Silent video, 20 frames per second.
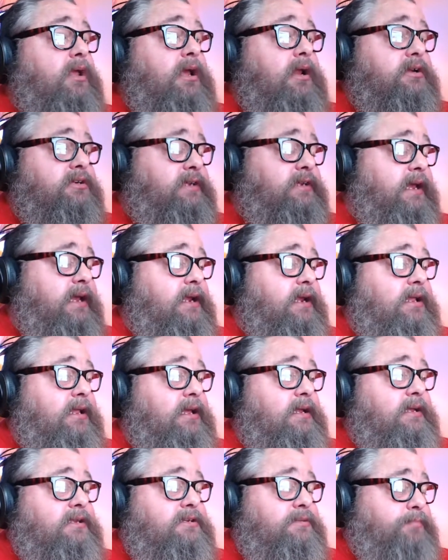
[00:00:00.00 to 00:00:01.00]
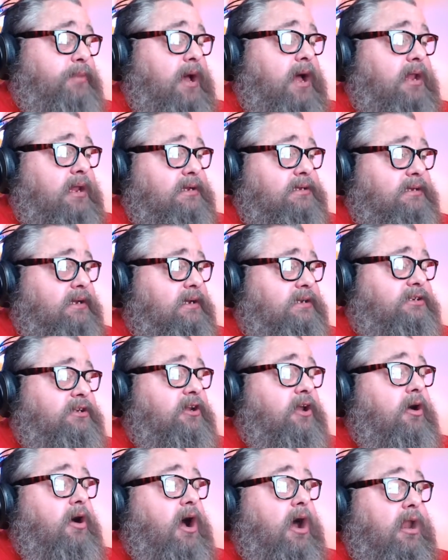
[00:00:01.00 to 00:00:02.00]
understand Clinton's politics.
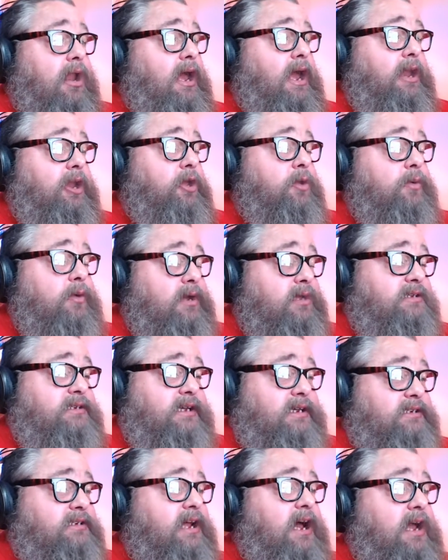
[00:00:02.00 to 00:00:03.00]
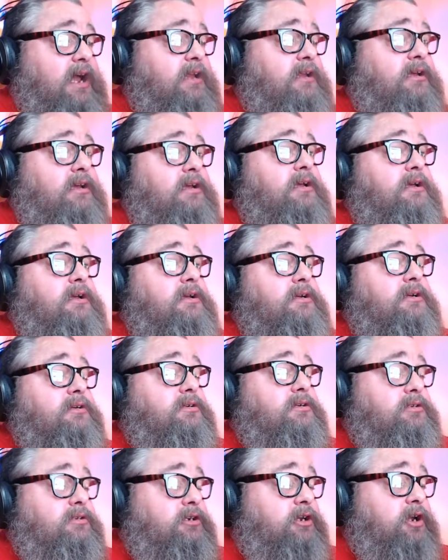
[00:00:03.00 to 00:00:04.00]
All I knew was he's not,
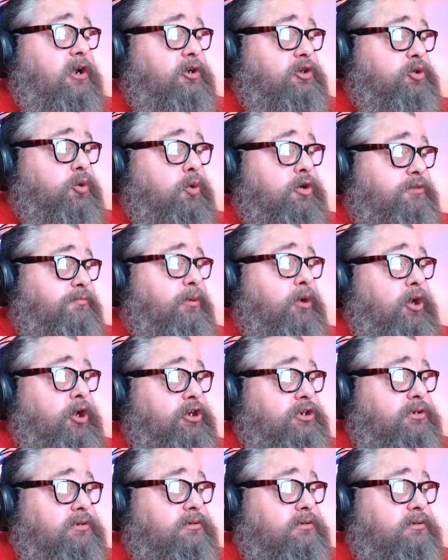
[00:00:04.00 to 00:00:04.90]
George Bush.